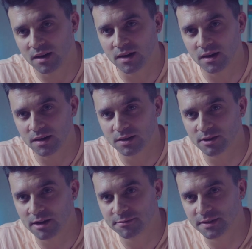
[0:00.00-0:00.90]
uh,
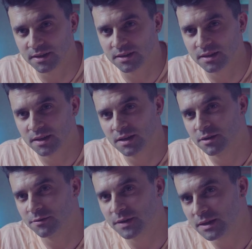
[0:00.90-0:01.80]
graphic
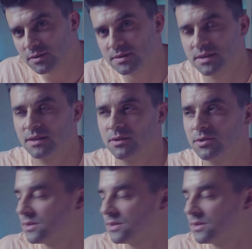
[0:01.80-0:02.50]
feels and